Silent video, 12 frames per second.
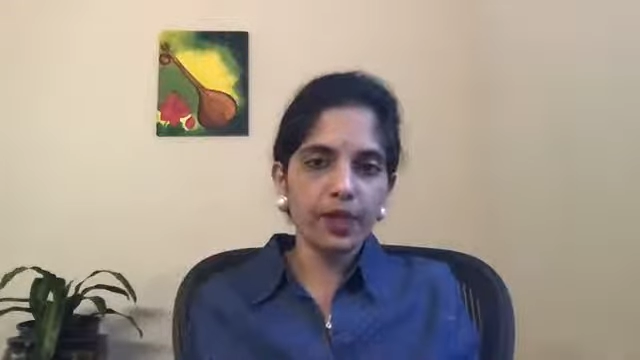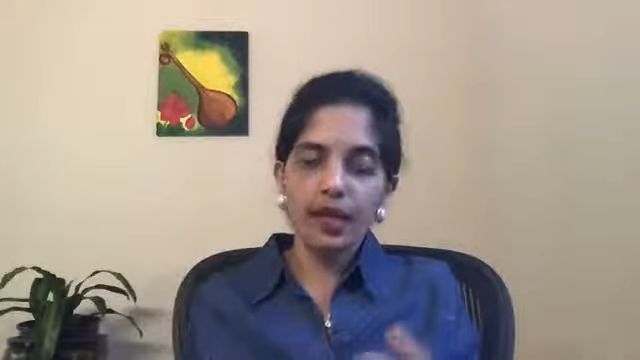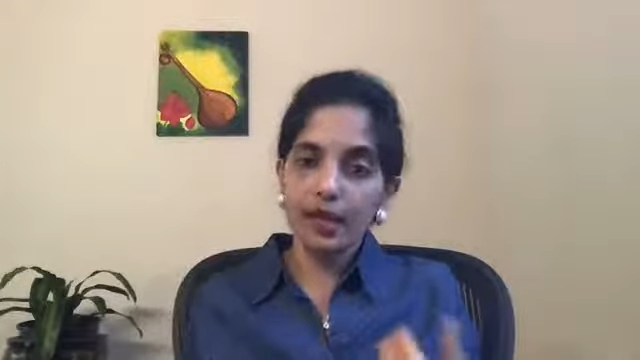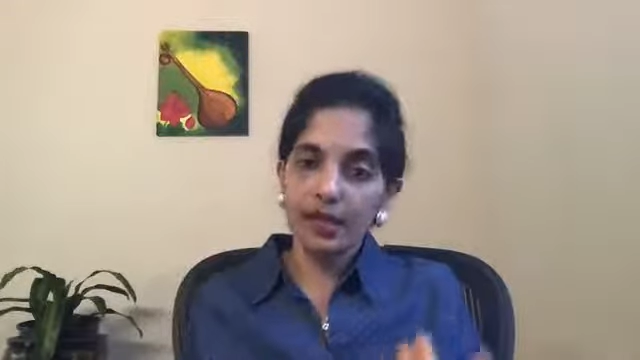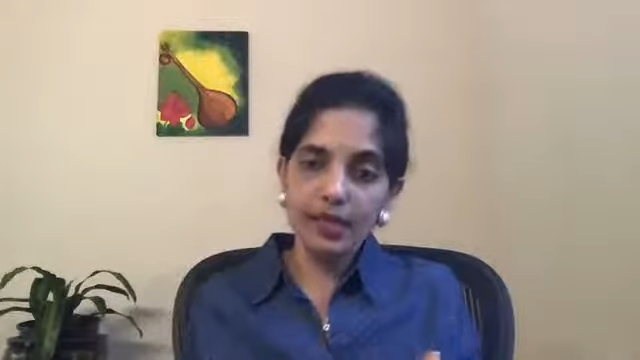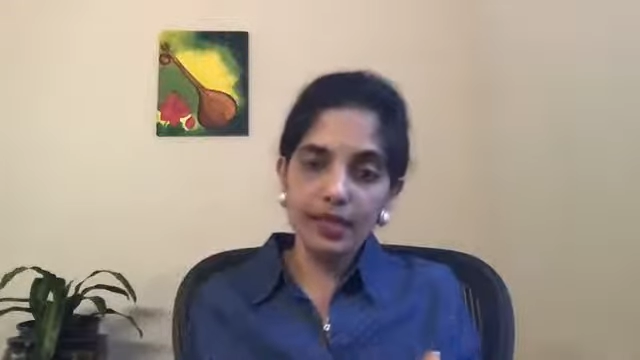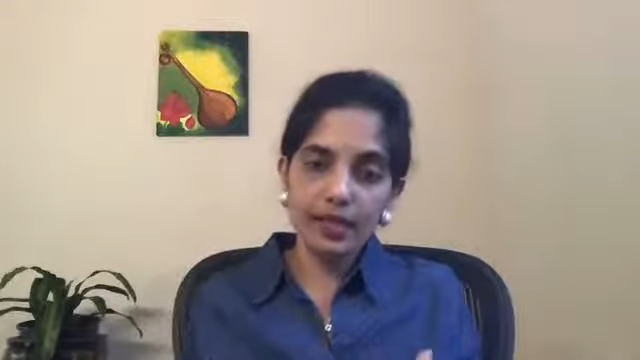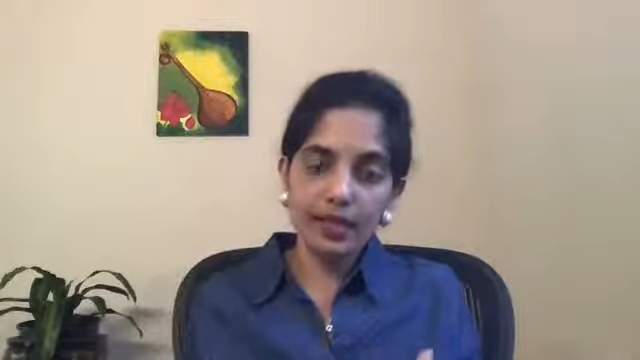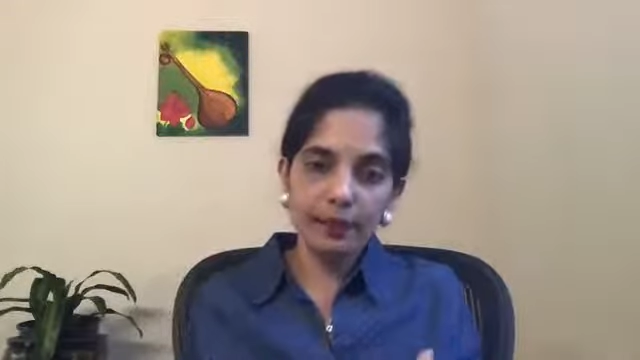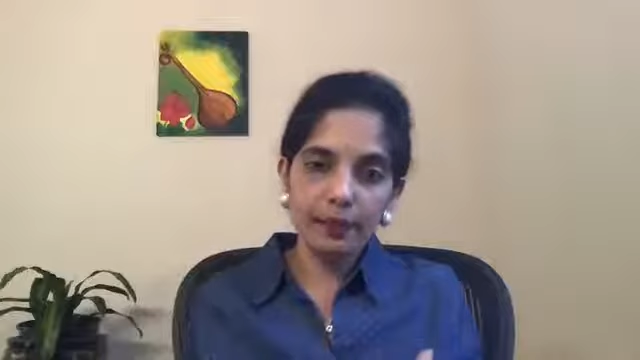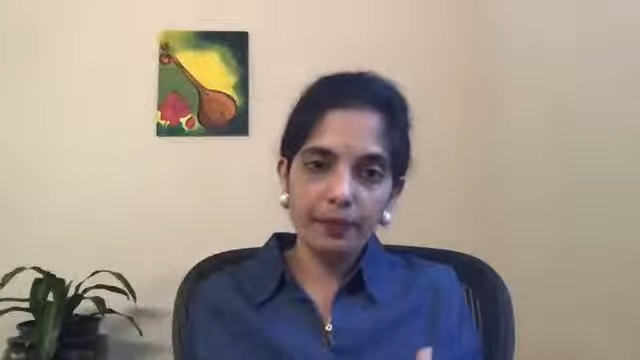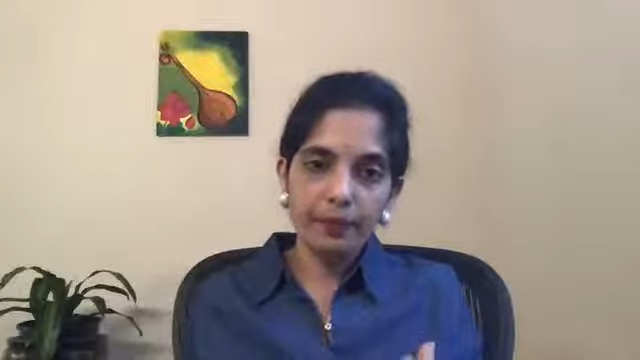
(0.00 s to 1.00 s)

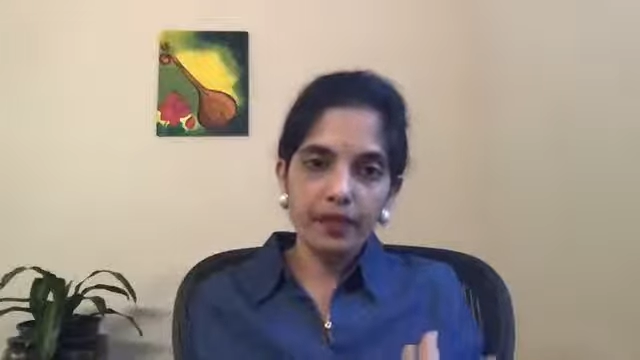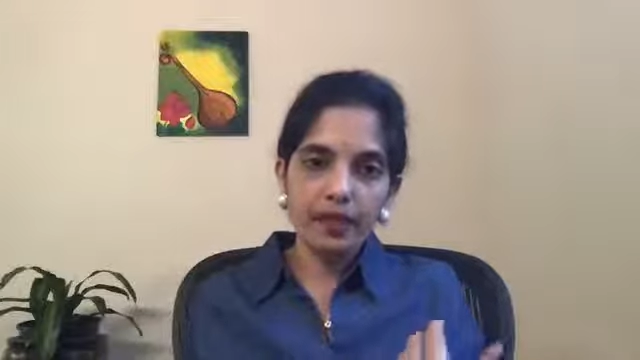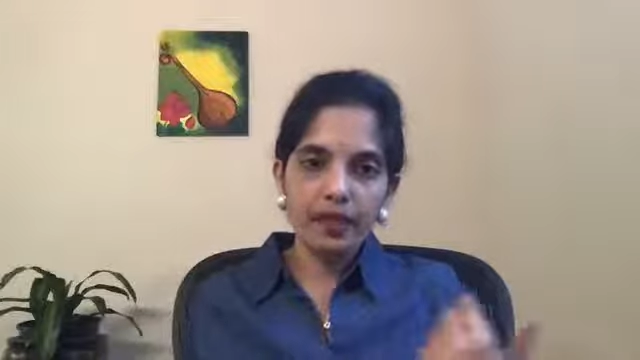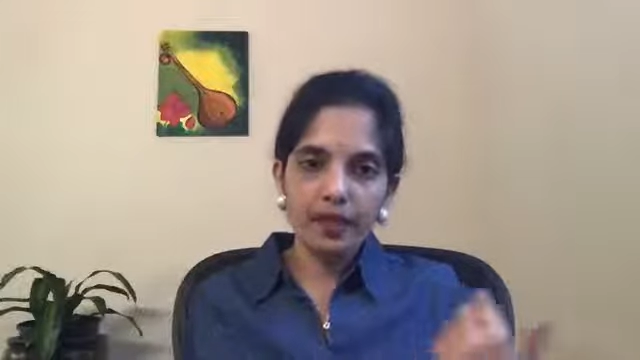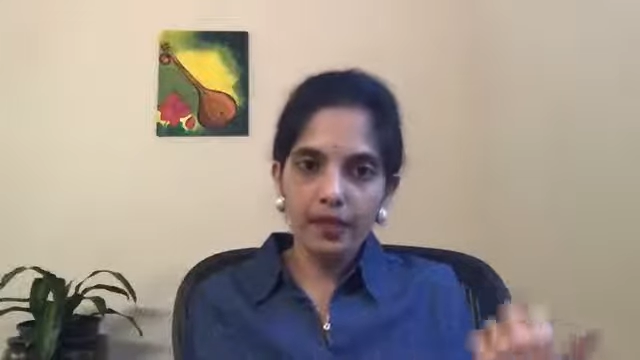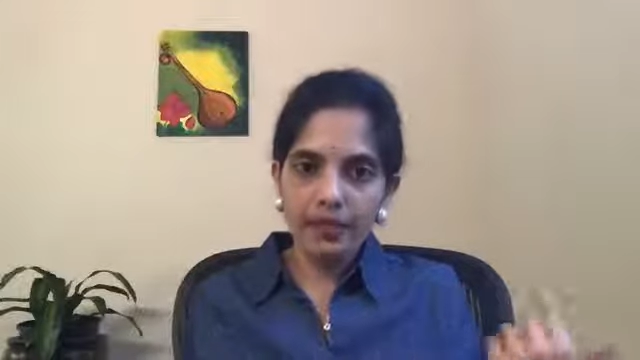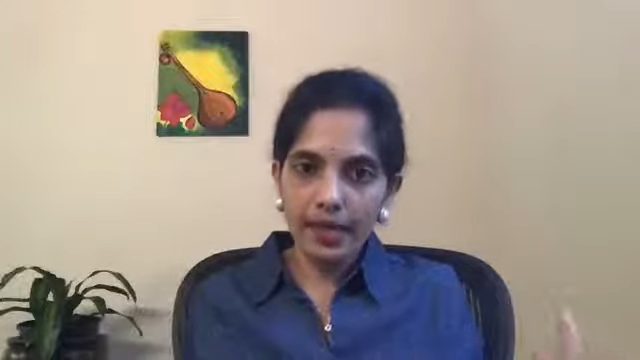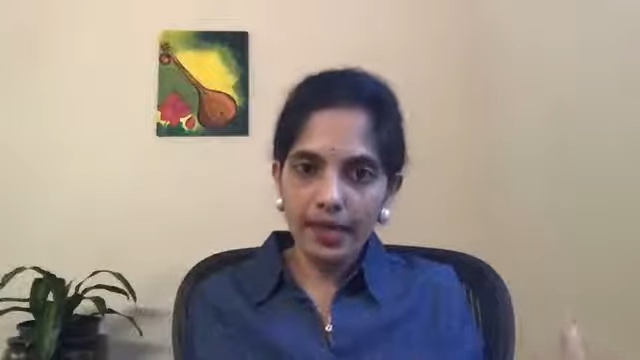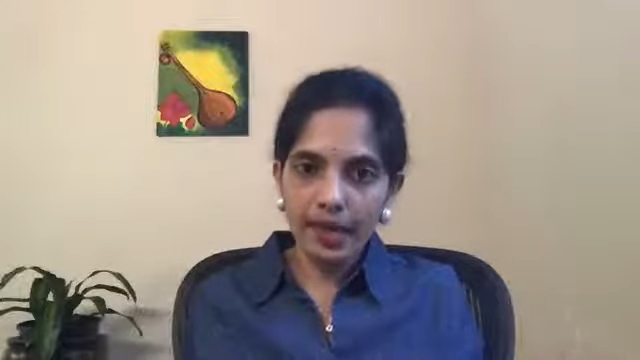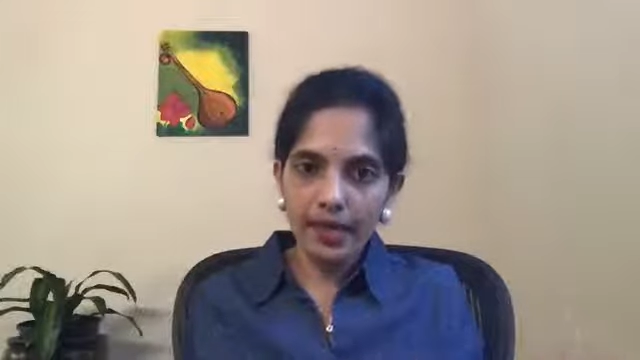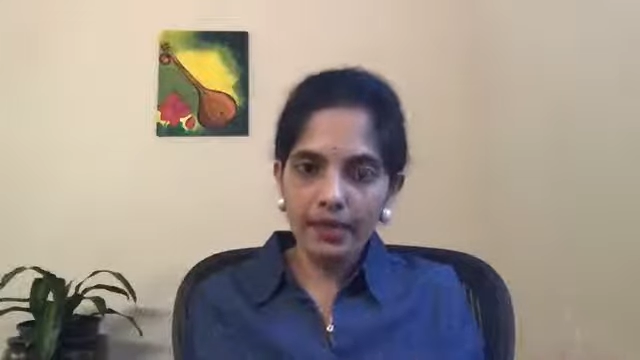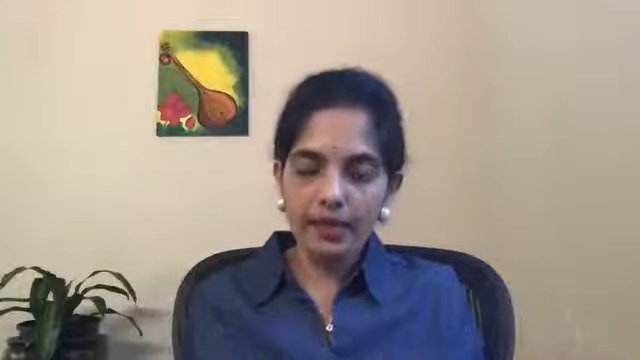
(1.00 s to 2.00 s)
And
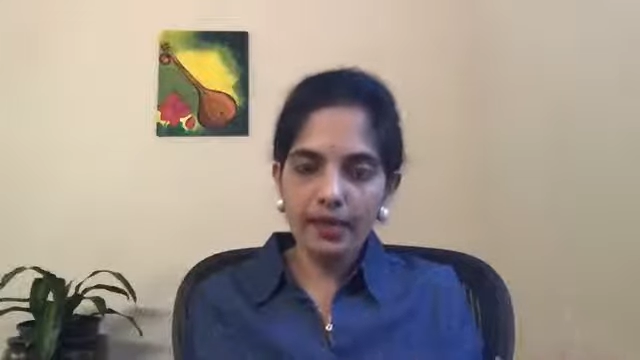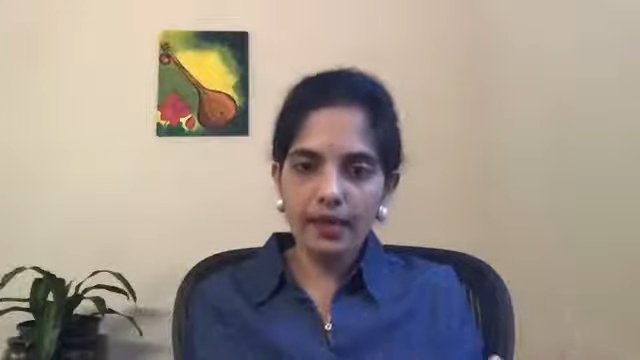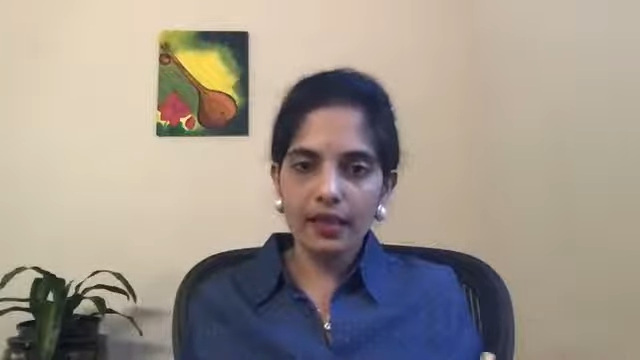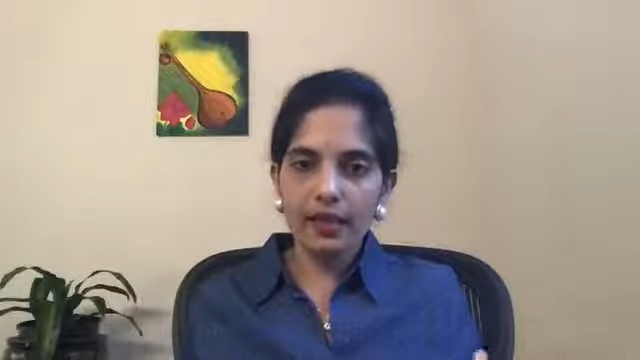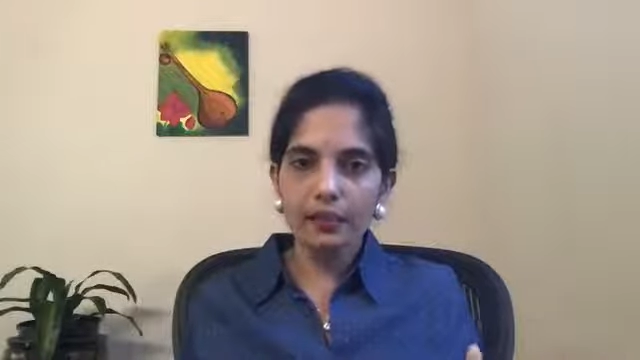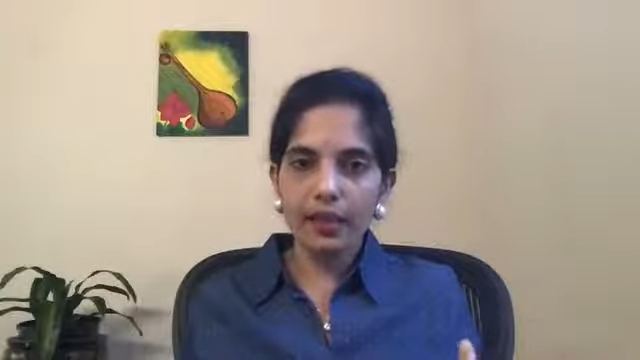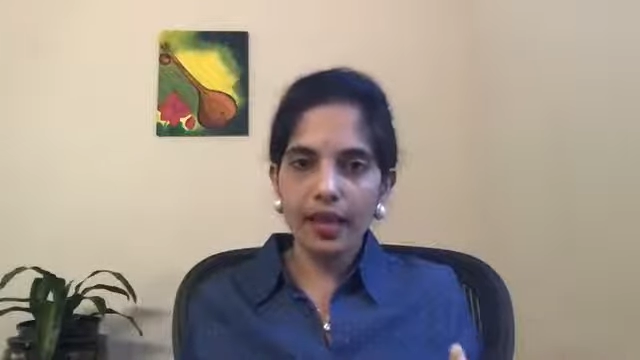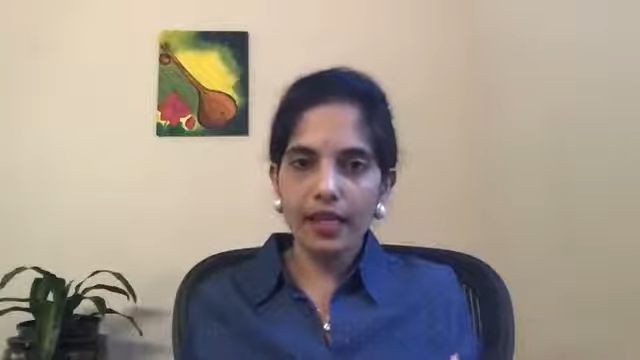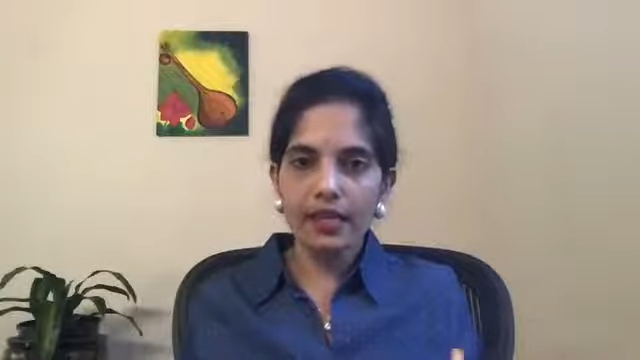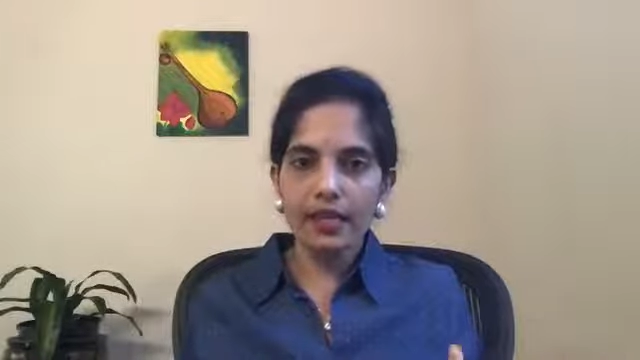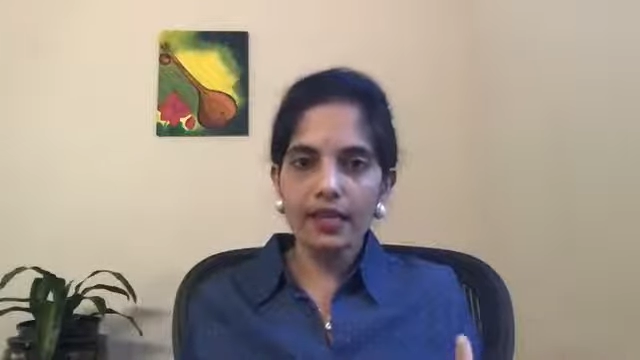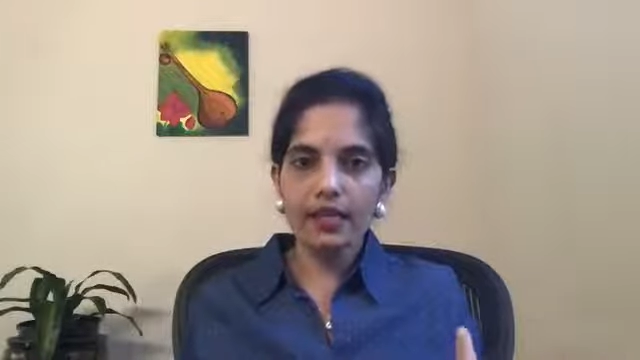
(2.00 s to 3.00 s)
again,
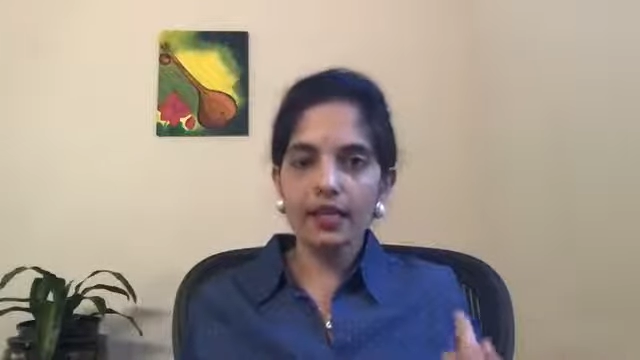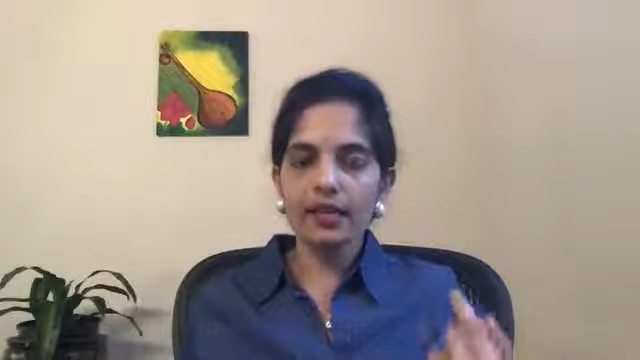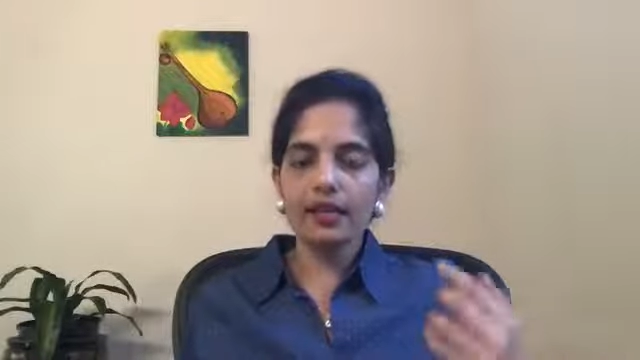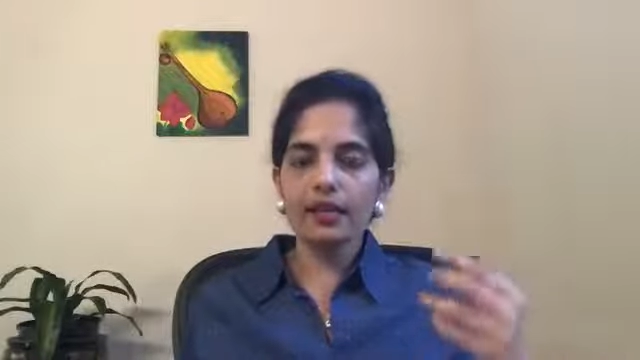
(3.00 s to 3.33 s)
applying